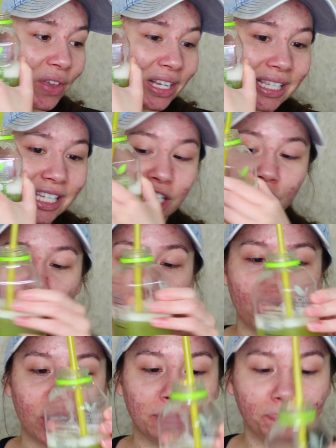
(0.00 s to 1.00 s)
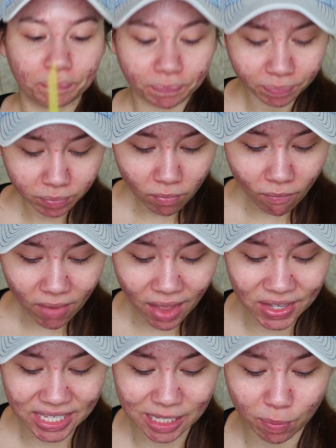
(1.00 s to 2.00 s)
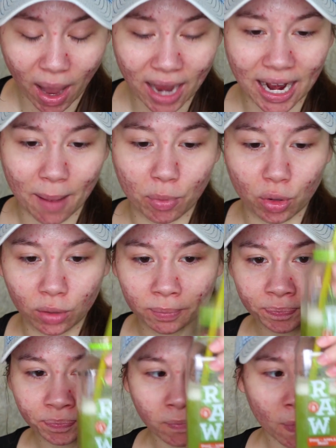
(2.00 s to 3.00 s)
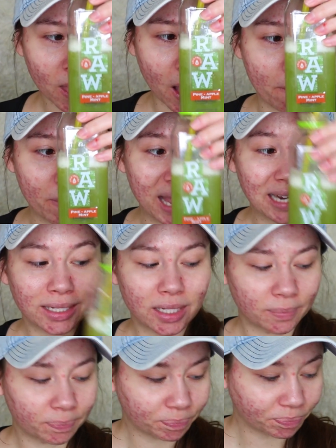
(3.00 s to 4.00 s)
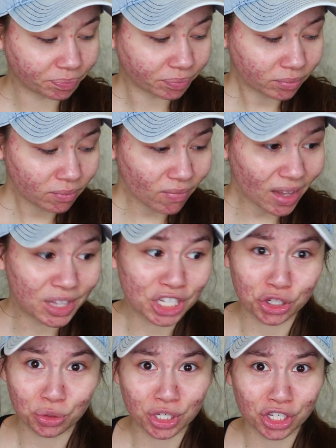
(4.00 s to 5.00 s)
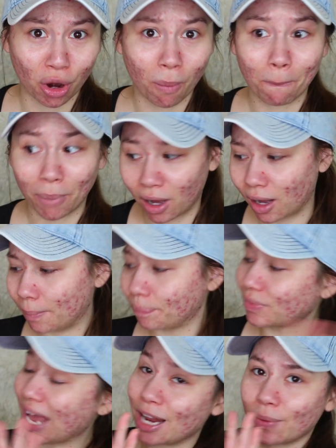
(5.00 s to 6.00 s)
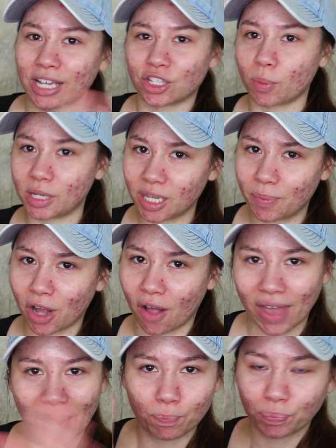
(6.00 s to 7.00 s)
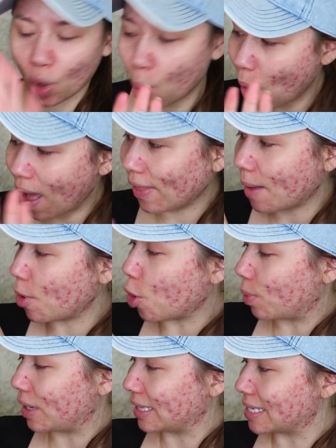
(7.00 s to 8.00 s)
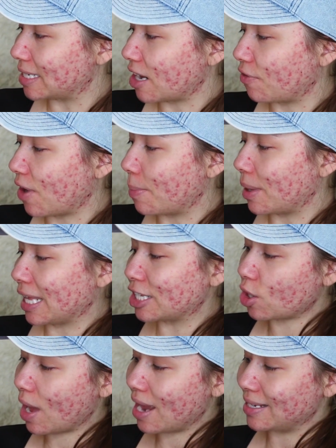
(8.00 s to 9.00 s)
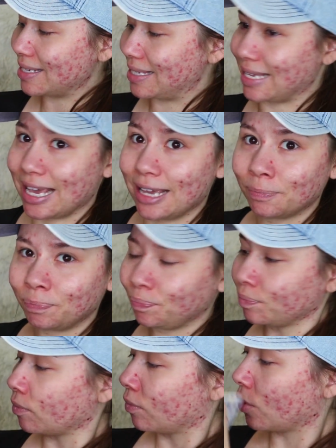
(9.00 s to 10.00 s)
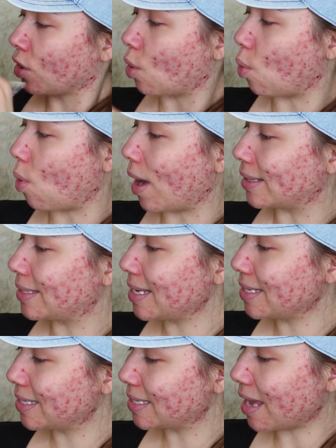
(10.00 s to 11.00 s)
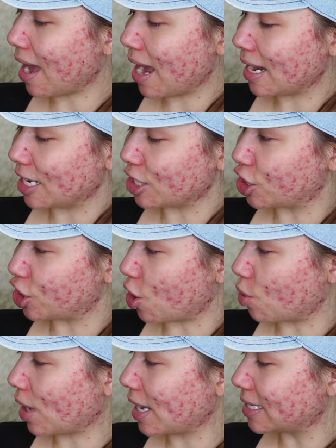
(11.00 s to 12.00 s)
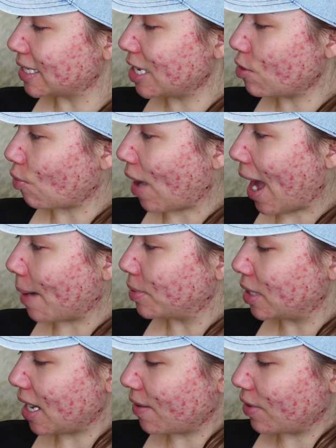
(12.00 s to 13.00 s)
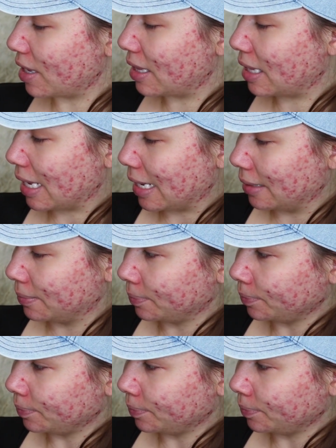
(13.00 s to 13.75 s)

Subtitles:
this. This is so good. This is pineapple mint. These juices are bomb. Anyway, so I'll be sipping on that while I'm opening this stuff up. But let's go ahead and see what's inside. It is so nicely wrapped and everything.